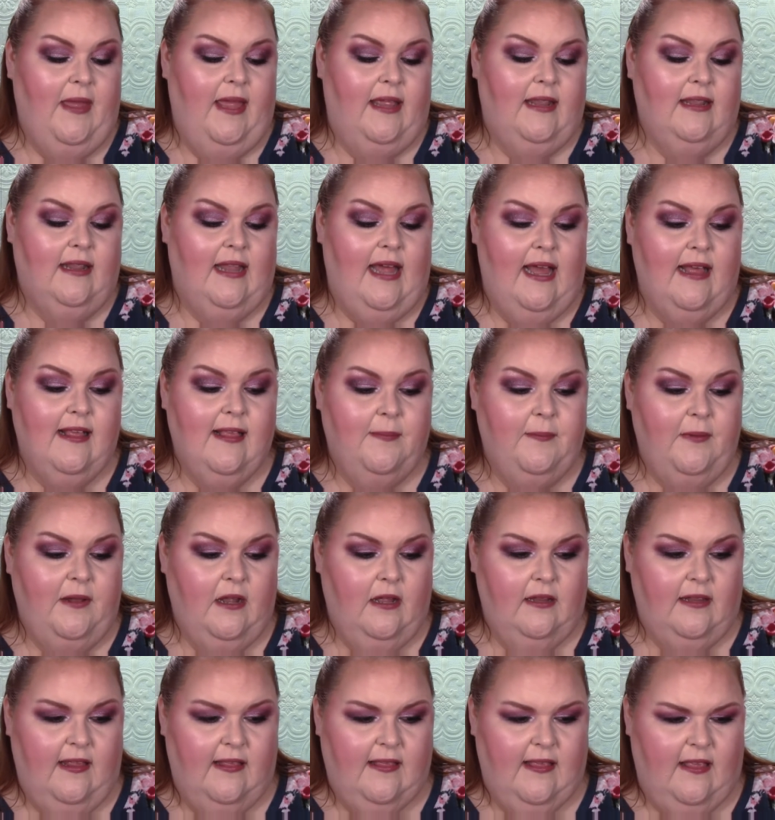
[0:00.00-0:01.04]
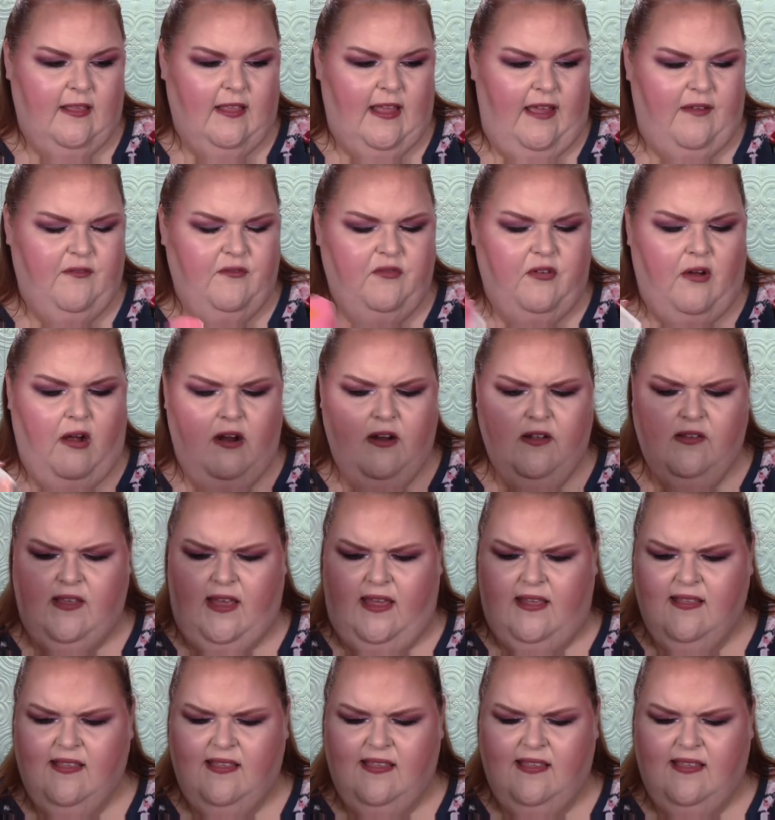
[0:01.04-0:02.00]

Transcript: and last but not least is like far as like